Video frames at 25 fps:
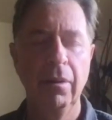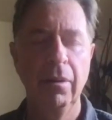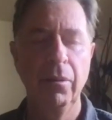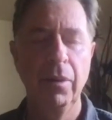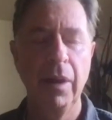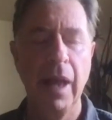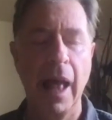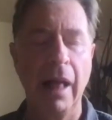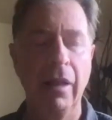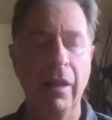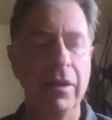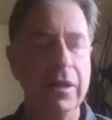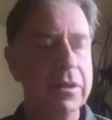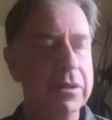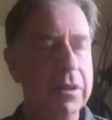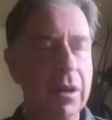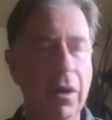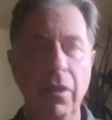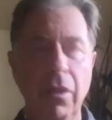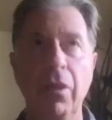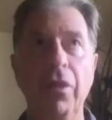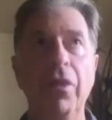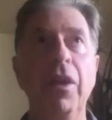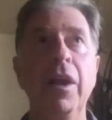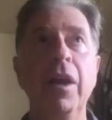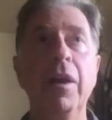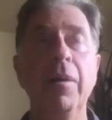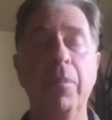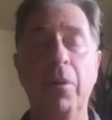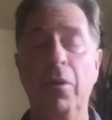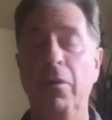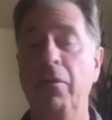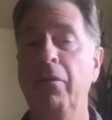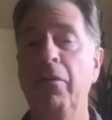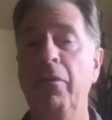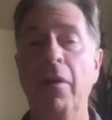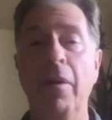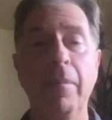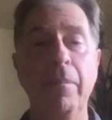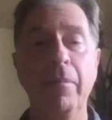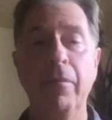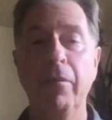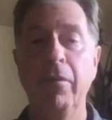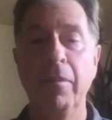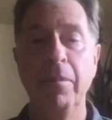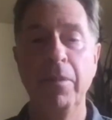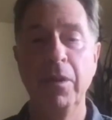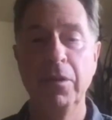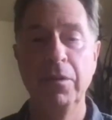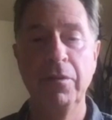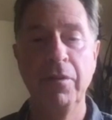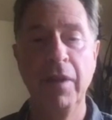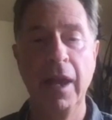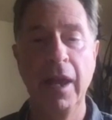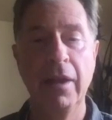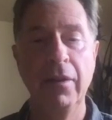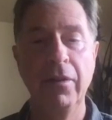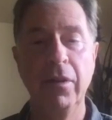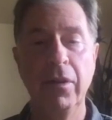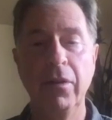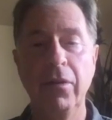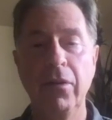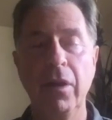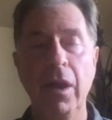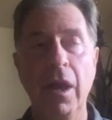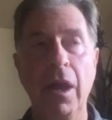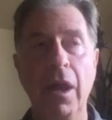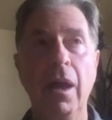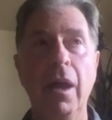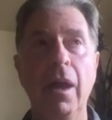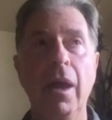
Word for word: Reality is unthinkable from, from this vantage.